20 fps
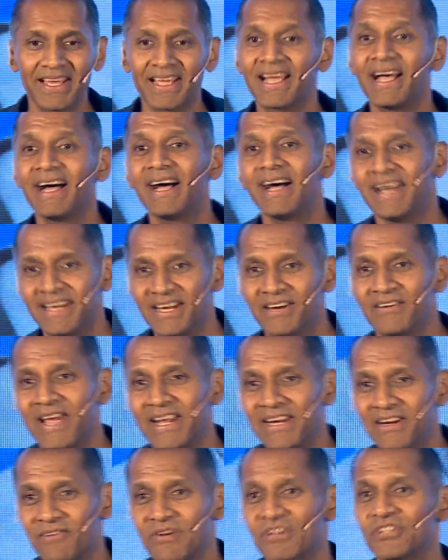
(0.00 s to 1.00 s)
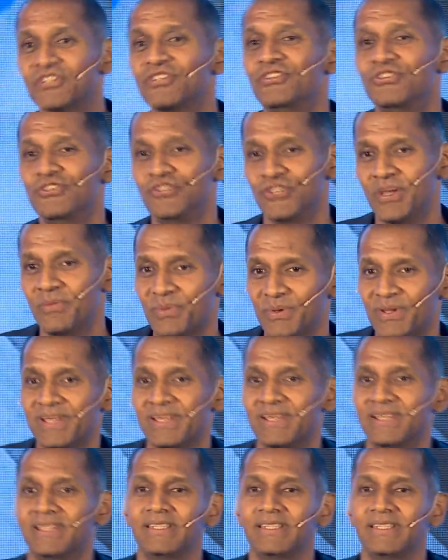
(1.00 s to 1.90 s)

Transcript: and a car, and a Russian Jeep.